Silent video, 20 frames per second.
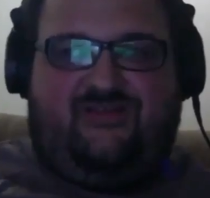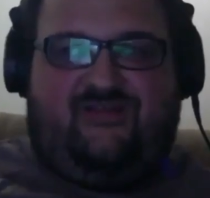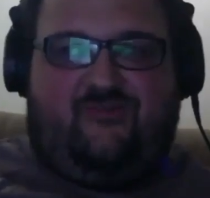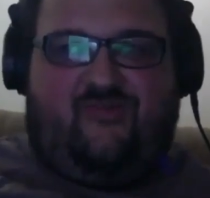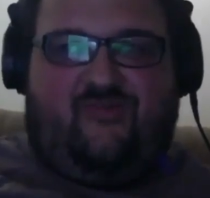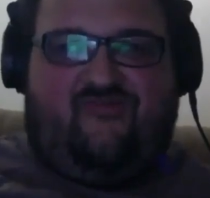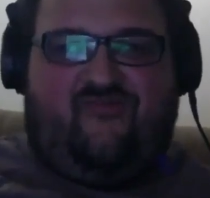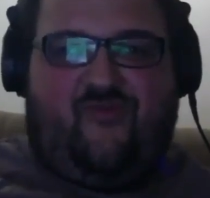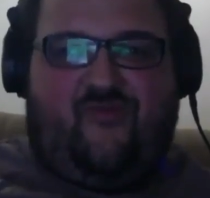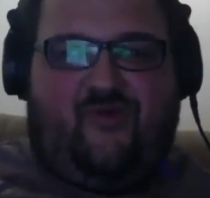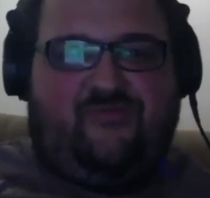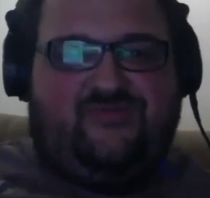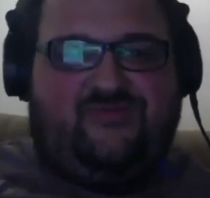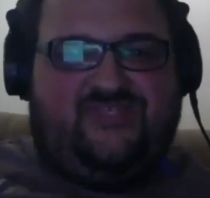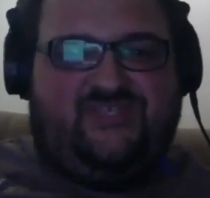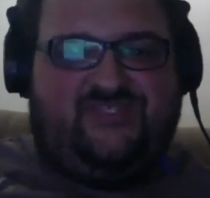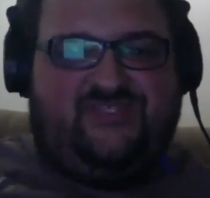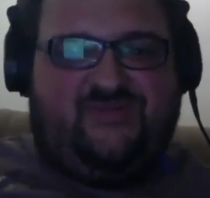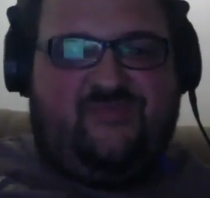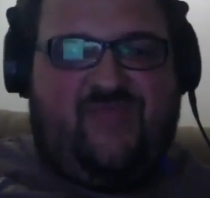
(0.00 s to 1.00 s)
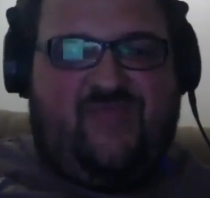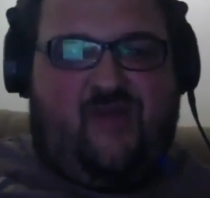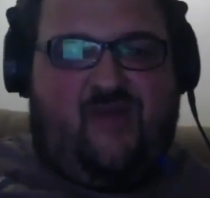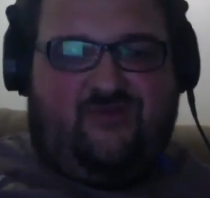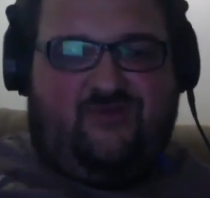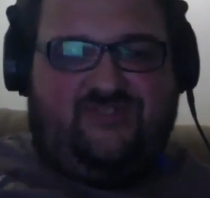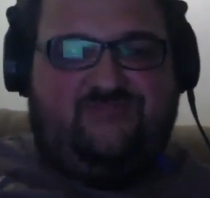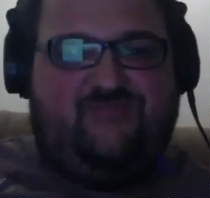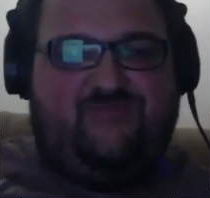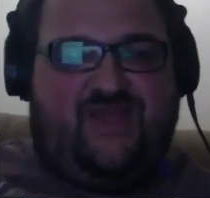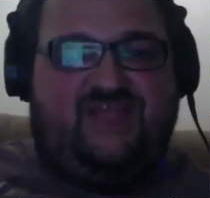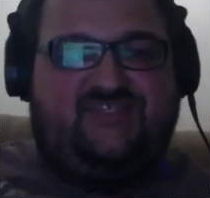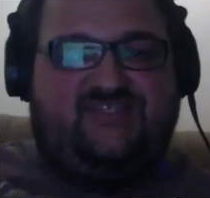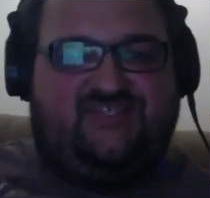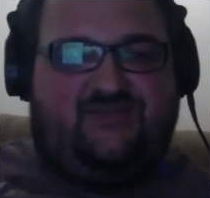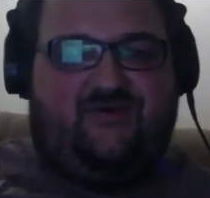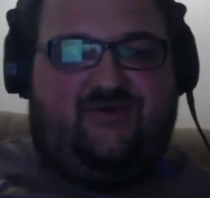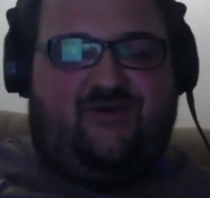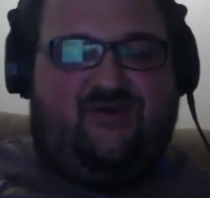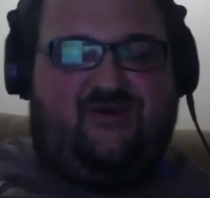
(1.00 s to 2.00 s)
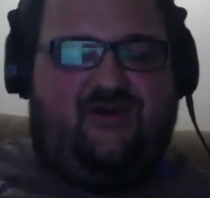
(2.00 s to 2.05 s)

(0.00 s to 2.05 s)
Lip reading: reform system that was basic or